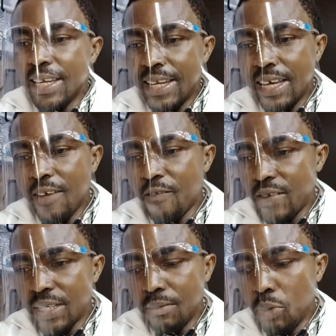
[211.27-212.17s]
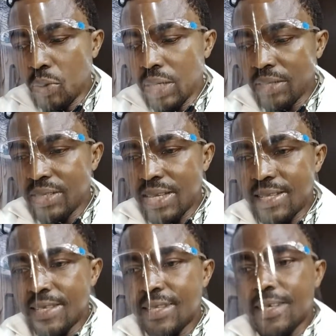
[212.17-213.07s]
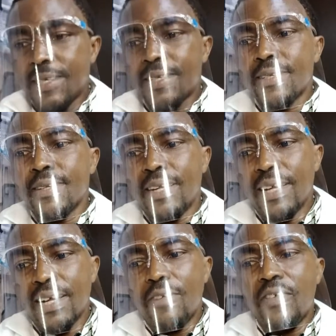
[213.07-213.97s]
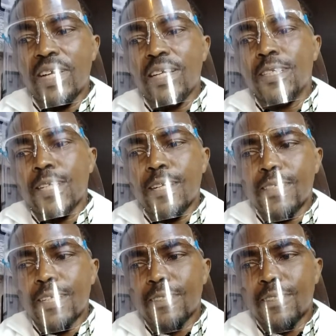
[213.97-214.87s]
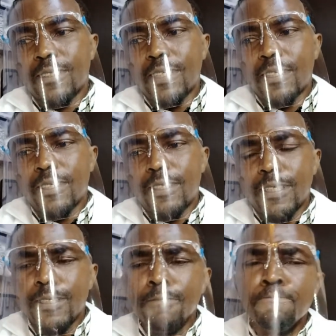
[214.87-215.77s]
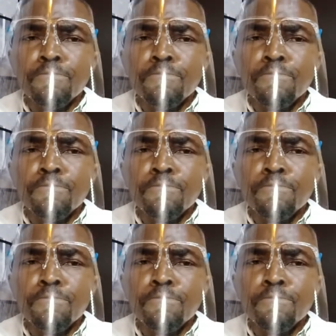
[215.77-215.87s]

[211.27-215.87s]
near-field model statistics, clinical statistics.